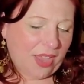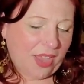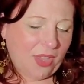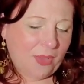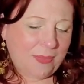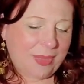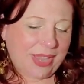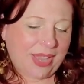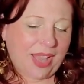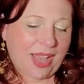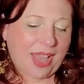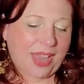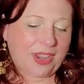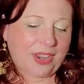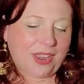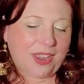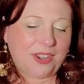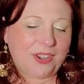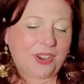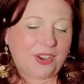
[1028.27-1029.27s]
Oh, my
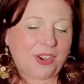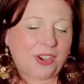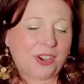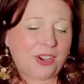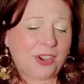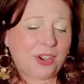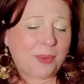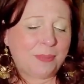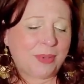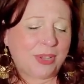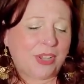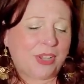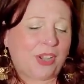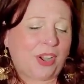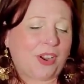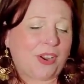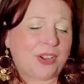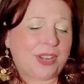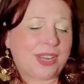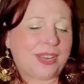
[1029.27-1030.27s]
God. An herb
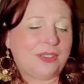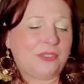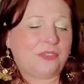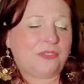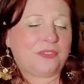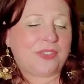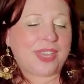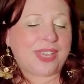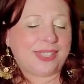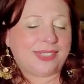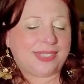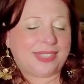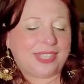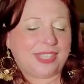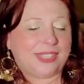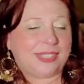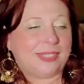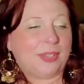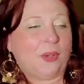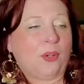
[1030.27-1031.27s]
garden feeds
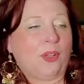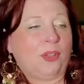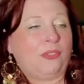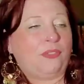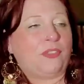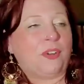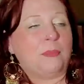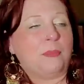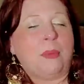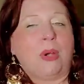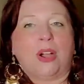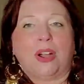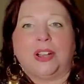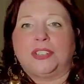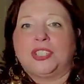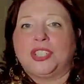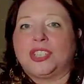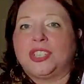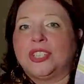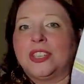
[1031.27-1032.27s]
the soul for
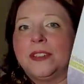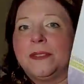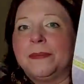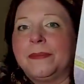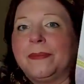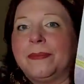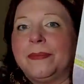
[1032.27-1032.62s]
March.